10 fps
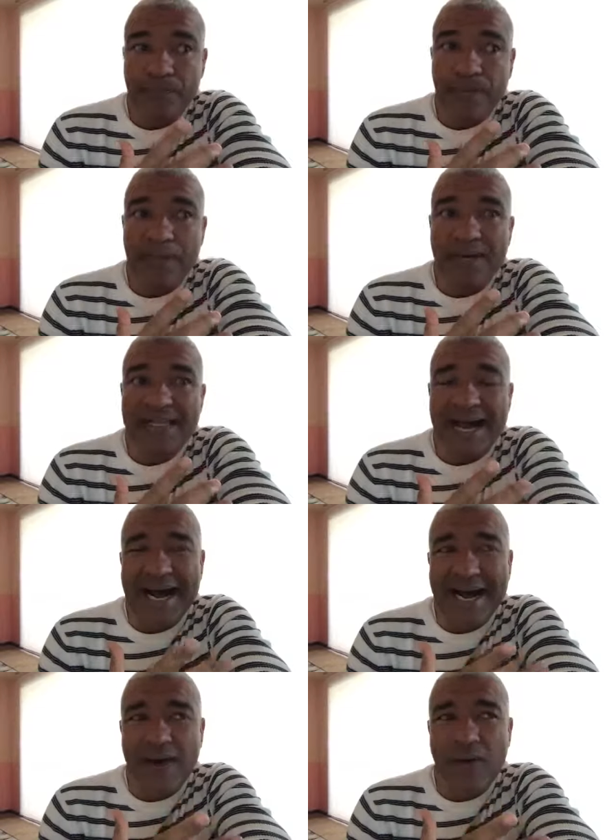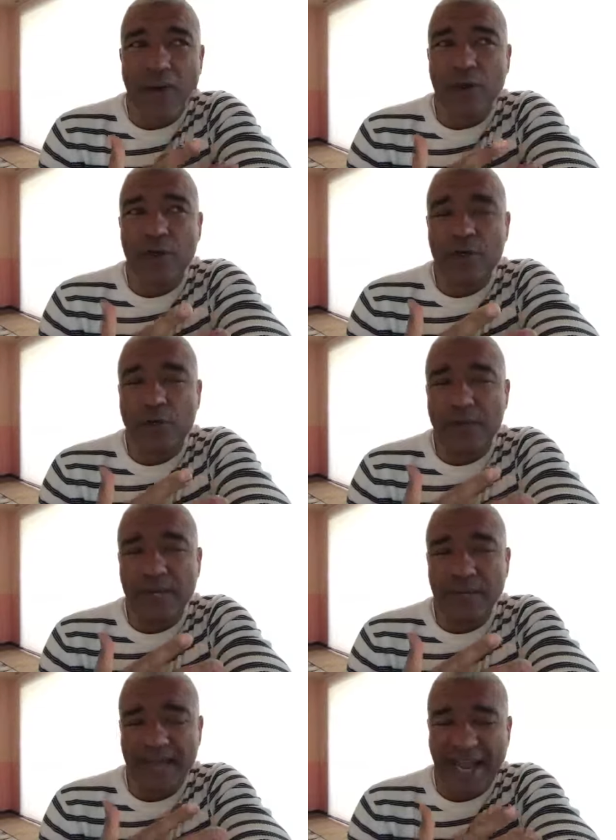but how are you going to
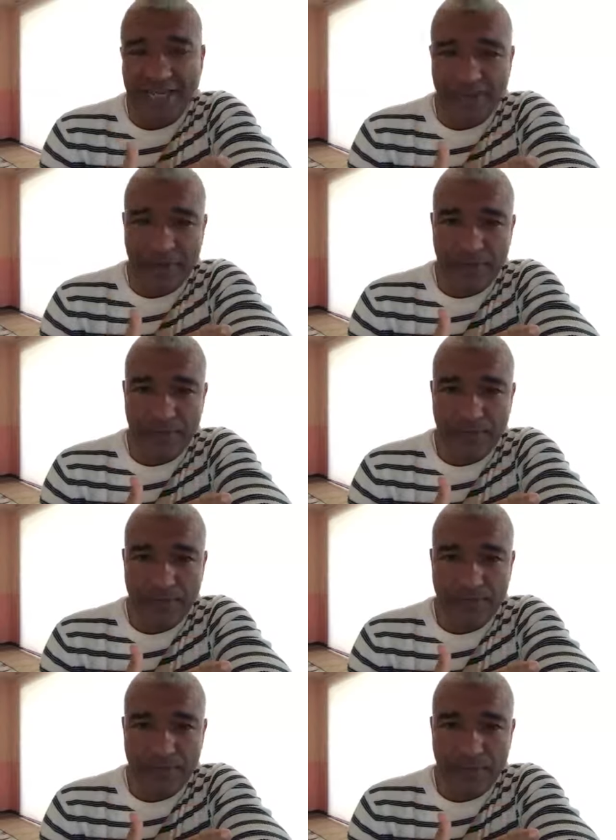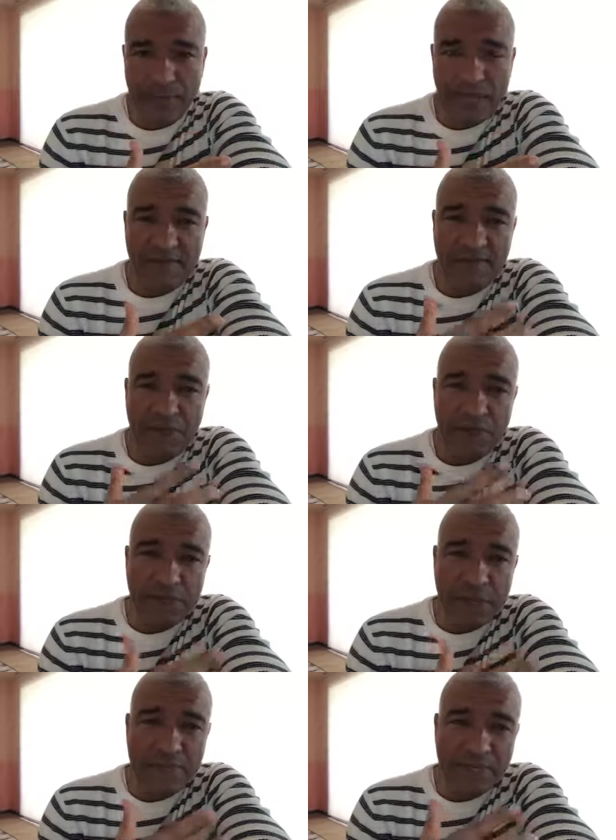become an expert if you're
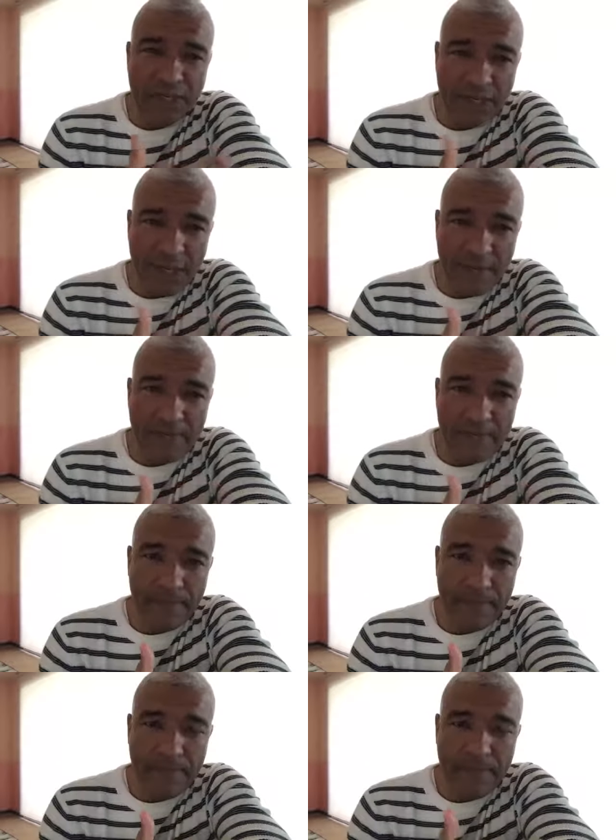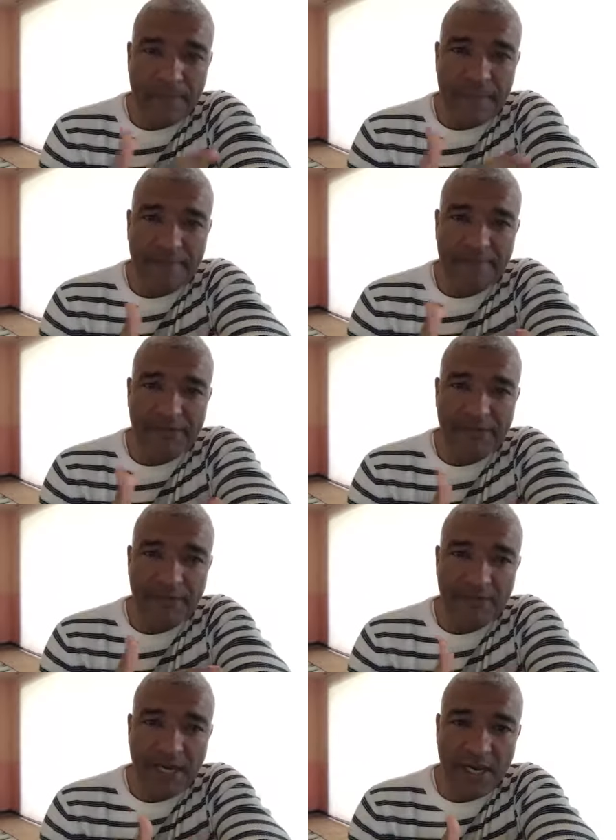jumping ship every
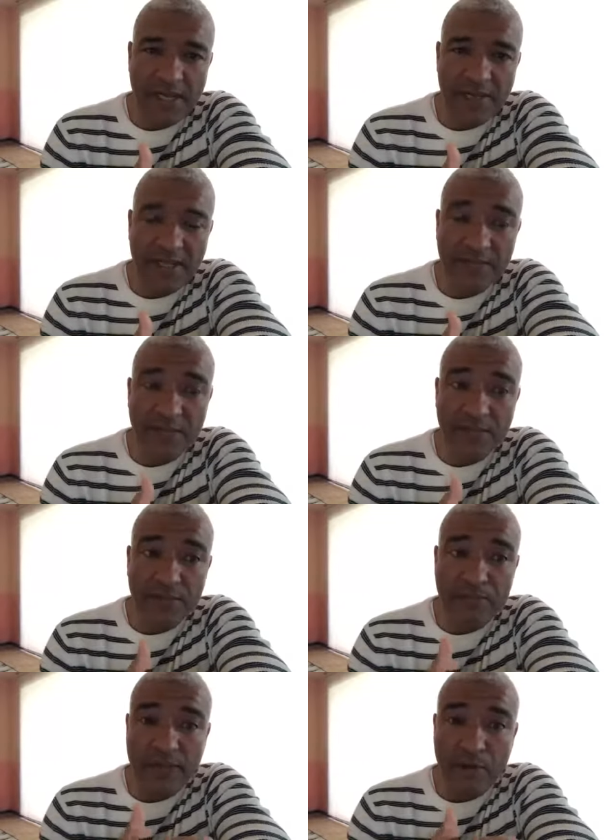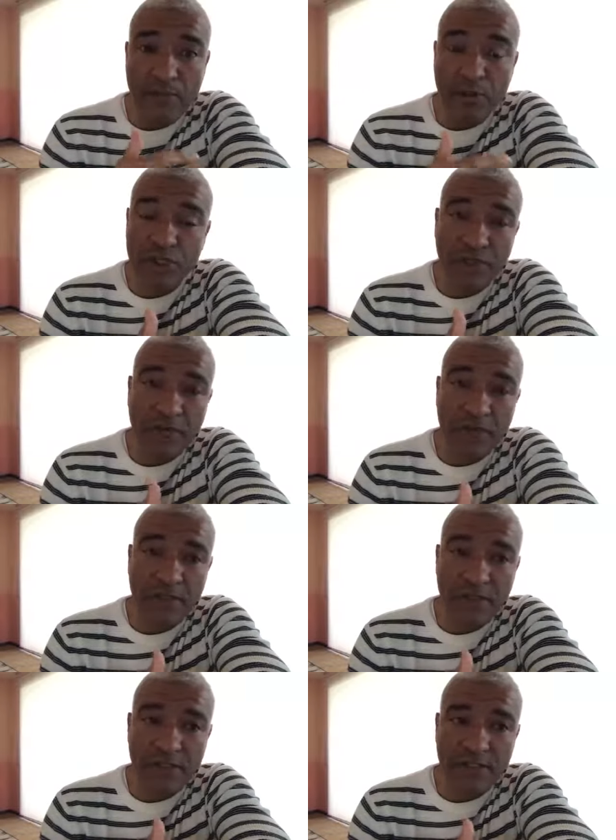single time that there's a better opportunity
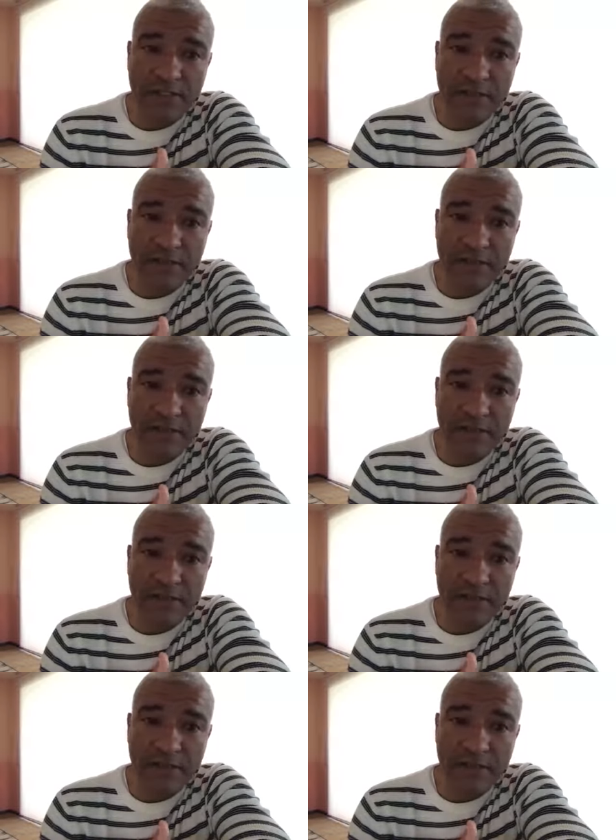on the other side